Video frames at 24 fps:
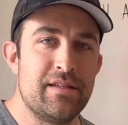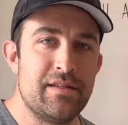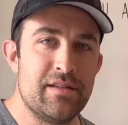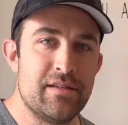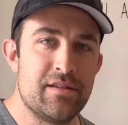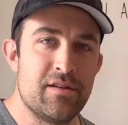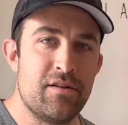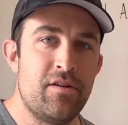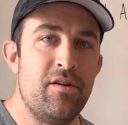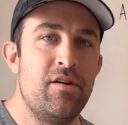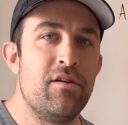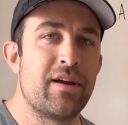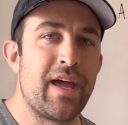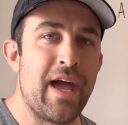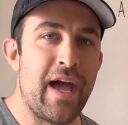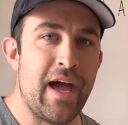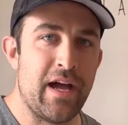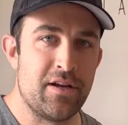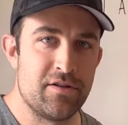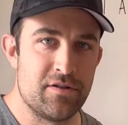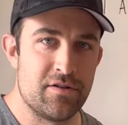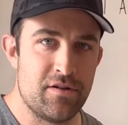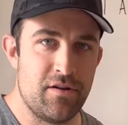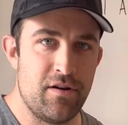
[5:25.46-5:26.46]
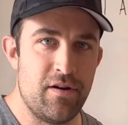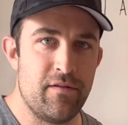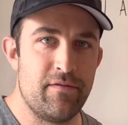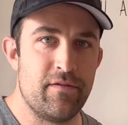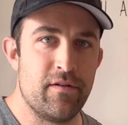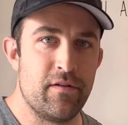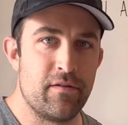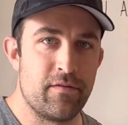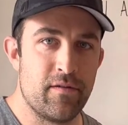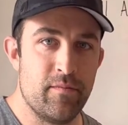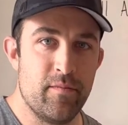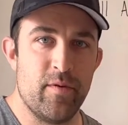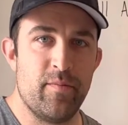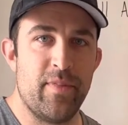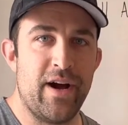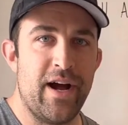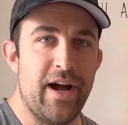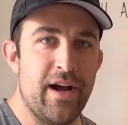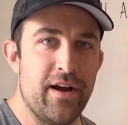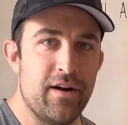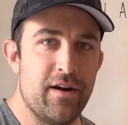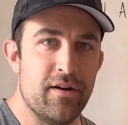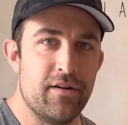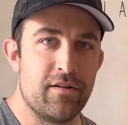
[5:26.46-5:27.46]
is an all cash offer from the
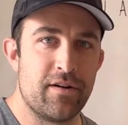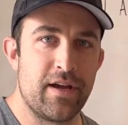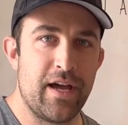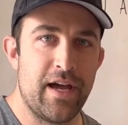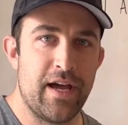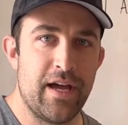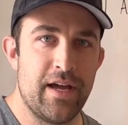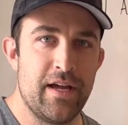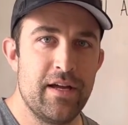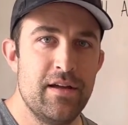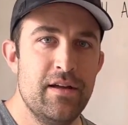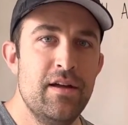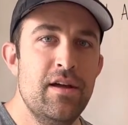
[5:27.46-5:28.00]
buyer, okay?